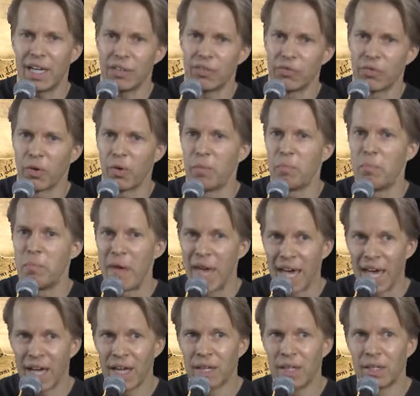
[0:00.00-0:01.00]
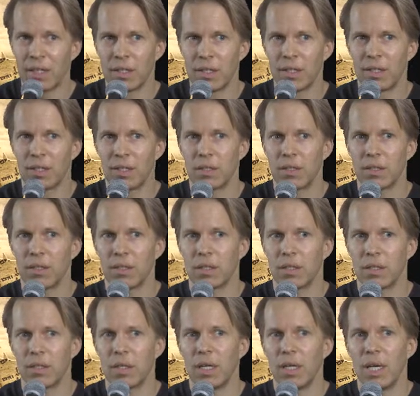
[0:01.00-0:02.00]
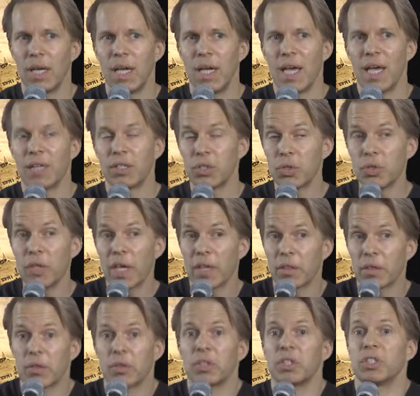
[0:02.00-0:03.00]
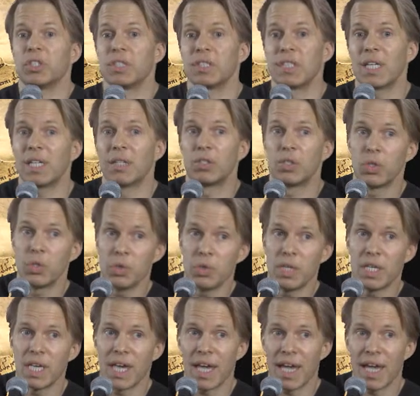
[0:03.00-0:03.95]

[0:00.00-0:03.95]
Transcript: from man? And to that the Christian said to the